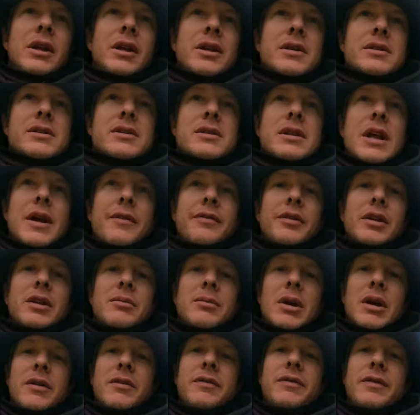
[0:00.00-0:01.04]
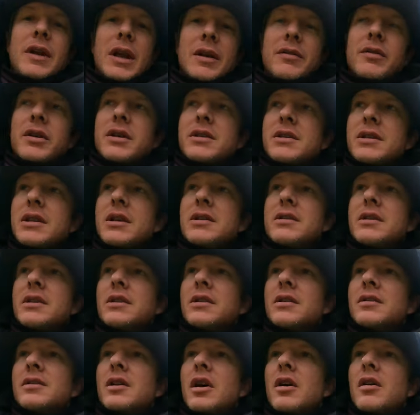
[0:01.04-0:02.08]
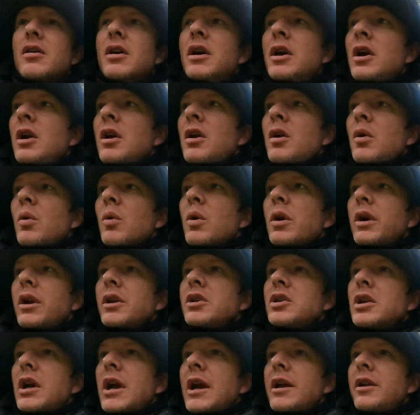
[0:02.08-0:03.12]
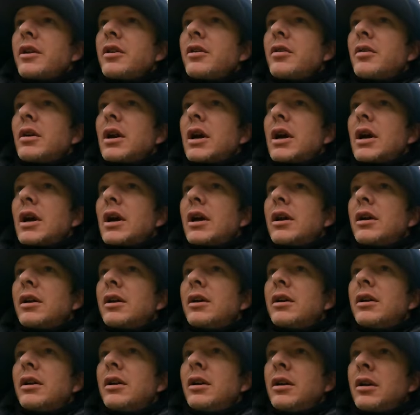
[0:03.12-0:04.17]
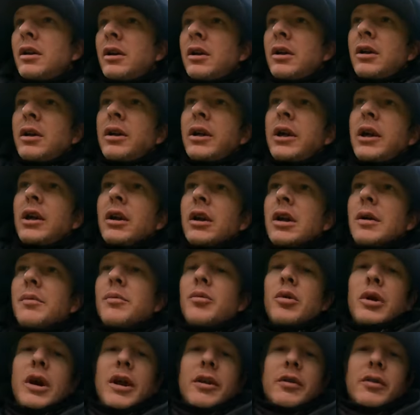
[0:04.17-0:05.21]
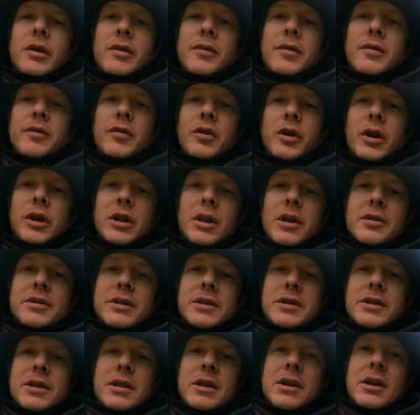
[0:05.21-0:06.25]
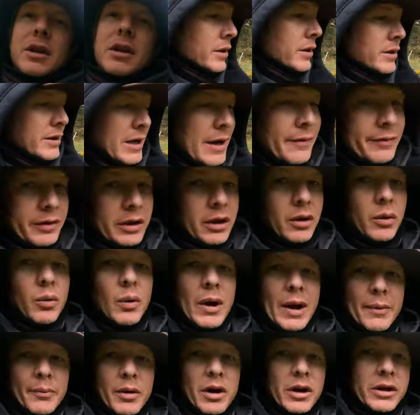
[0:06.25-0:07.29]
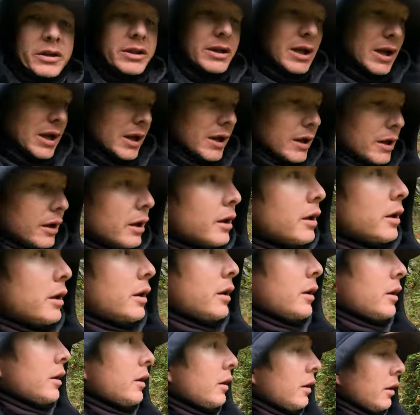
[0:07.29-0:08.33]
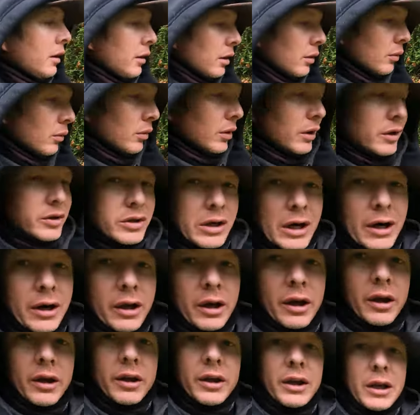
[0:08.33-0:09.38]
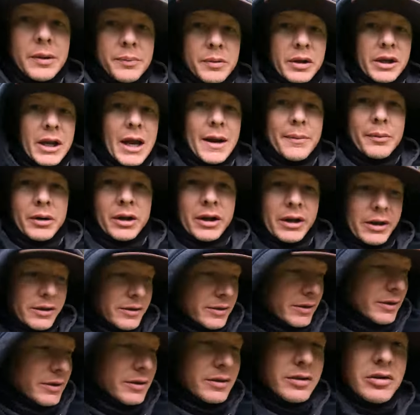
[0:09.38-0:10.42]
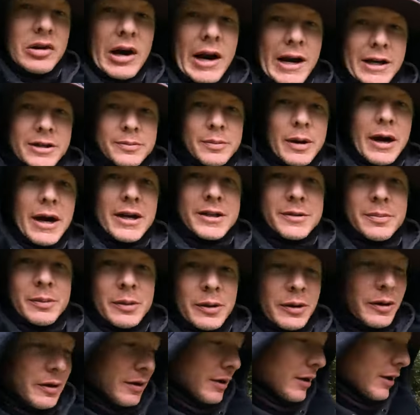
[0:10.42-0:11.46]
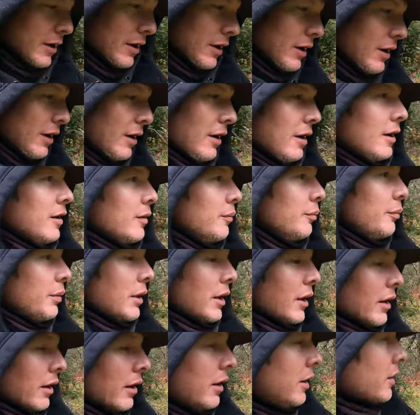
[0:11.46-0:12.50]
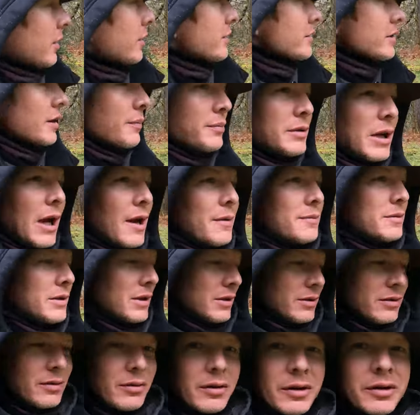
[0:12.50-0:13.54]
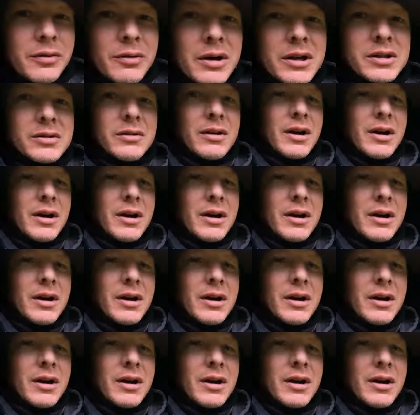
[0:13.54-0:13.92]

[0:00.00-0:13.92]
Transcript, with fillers: It's definitely my favorite season. So we're gonna try to uh, get a couple more out of the river before it closes. Definitely a wet March day. We're gonna try to keep the camera lens as dry as possible, but sometimes this Northwest